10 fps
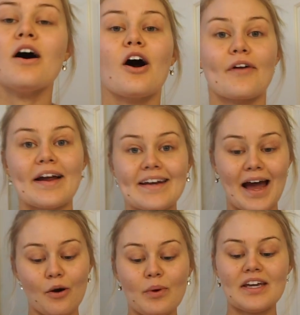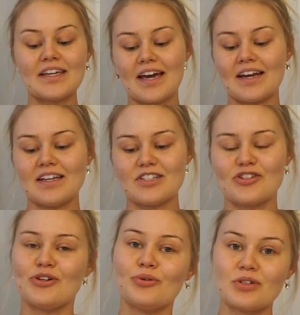All right, now we could get
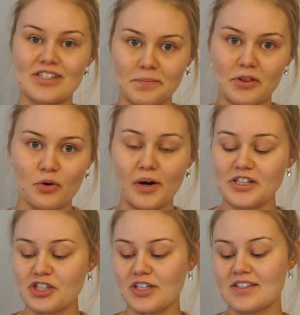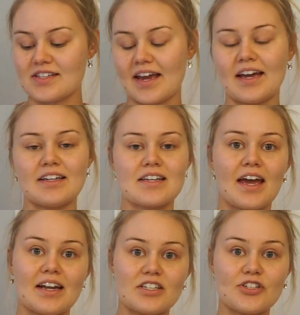into some of the questions and
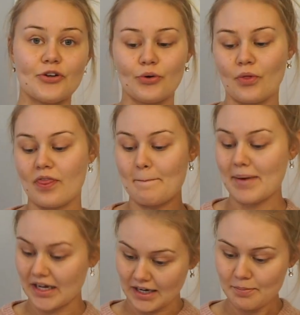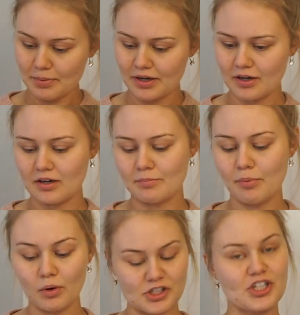get into the makeup
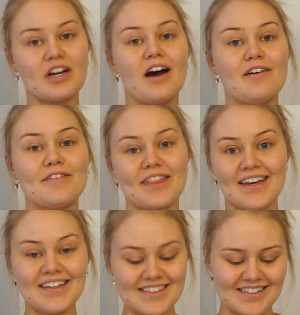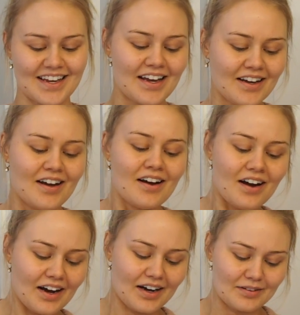portion of this.
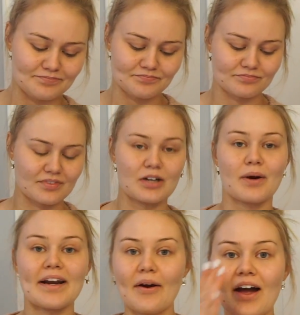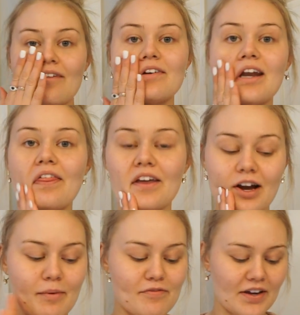Right now I have nothing on
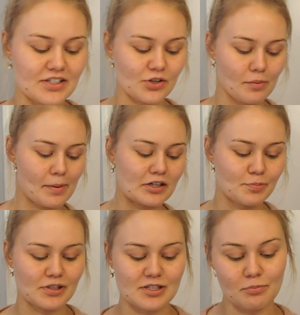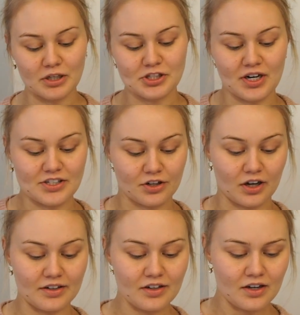my face, so I'm about to put some moisturizer
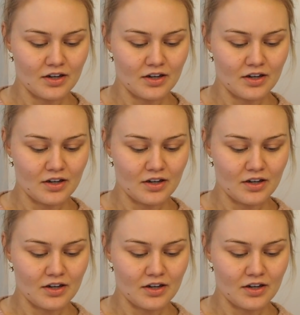on.